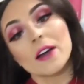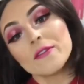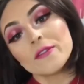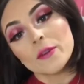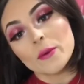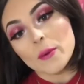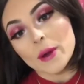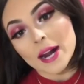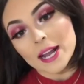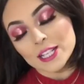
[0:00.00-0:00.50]
for
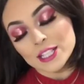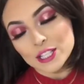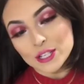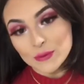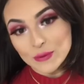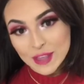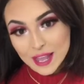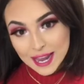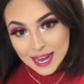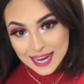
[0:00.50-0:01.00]
when I do
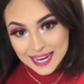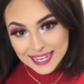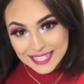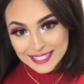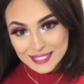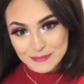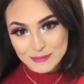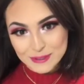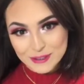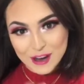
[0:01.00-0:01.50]
the 80
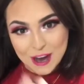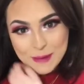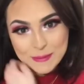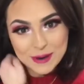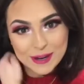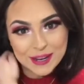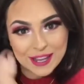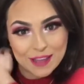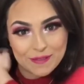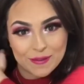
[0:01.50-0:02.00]
subscriber
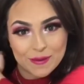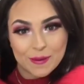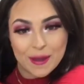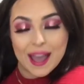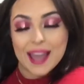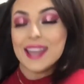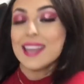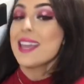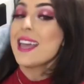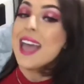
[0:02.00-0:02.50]

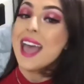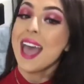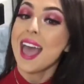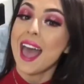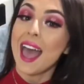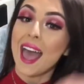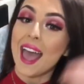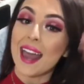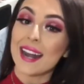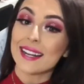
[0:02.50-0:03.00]
giveaway.
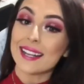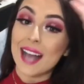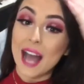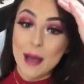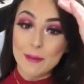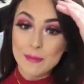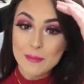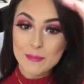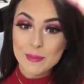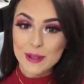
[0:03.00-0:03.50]
And
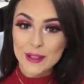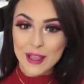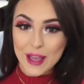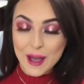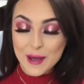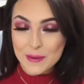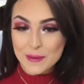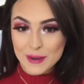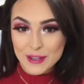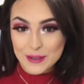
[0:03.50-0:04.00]
comment below
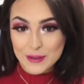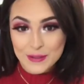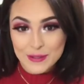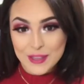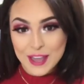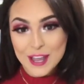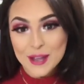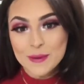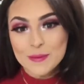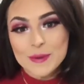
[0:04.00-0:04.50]
what you
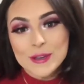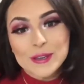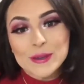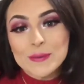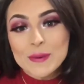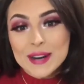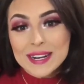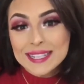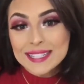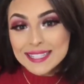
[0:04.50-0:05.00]
think, what you
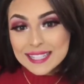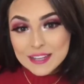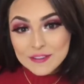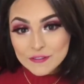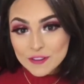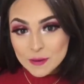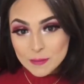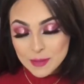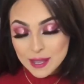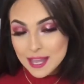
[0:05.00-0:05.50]
wanna see
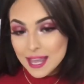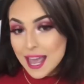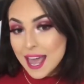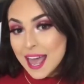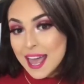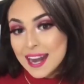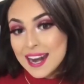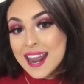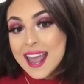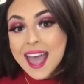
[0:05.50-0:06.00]
from me,
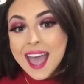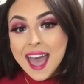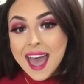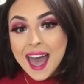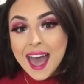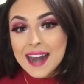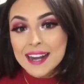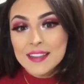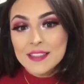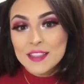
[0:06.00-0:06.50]
and
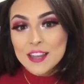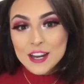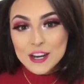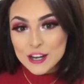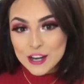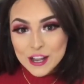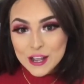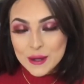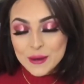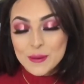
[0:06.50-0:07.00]
anything
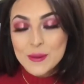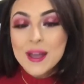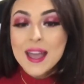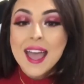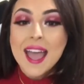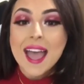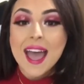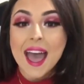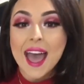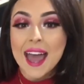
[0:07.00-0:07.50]
new.
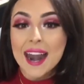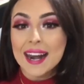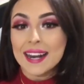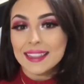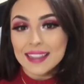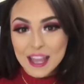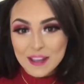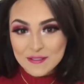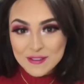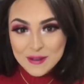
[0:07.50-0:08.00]
And
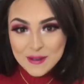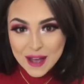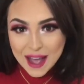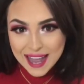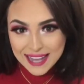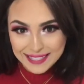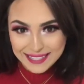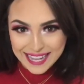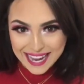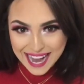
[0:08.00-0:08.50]
love you guys.
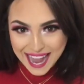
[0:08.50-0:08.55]
And